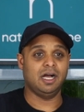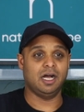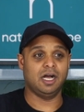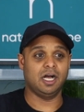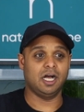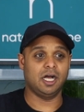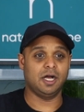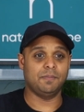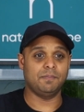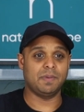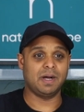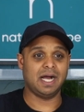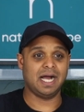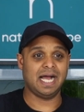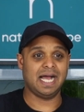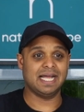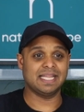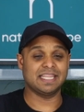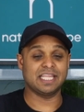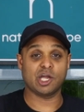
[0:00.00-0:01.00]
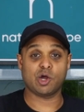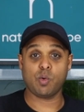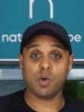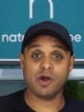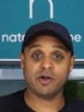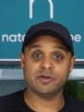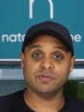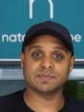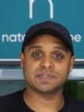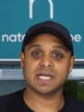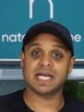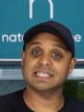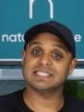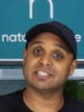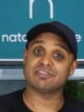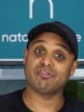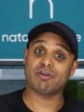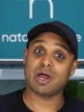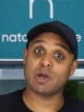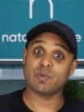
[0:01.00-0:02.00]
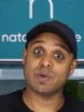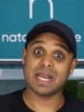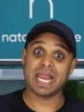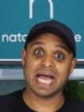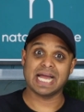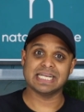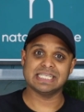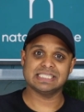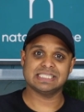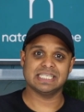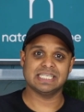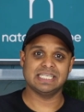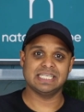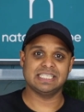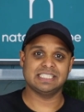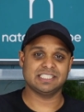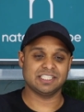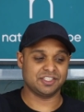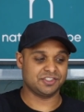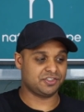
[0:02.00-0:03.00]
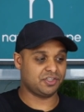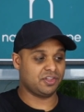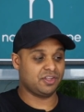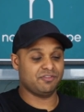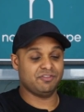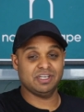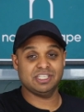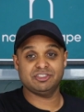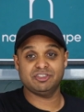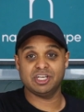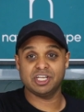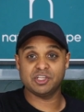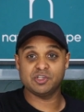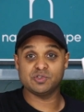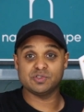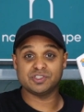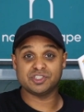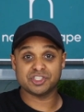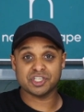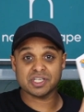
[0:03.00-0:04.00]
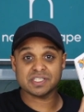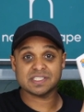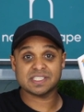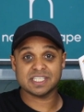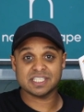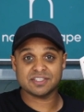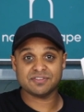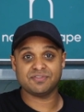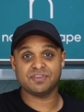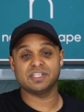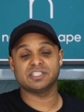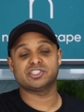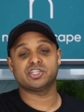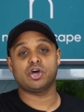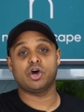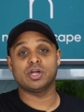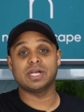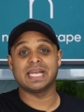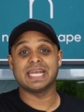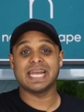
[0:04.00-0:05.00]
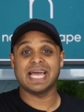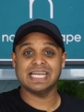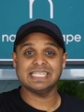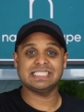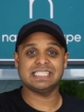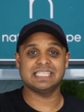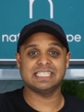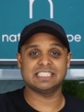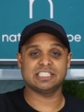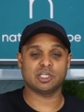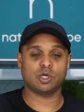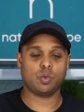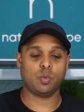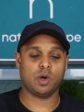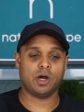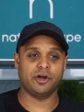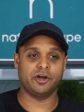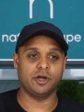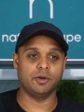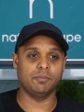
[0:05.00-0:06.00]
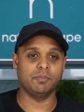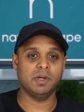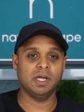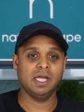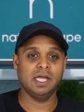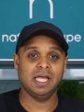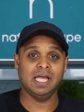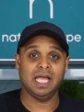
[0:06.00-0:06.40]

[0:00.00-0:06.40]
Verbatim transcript: Um, and the aquarium size is around 90 liters. So they've literally used just this filter on a 90 liter aquarium.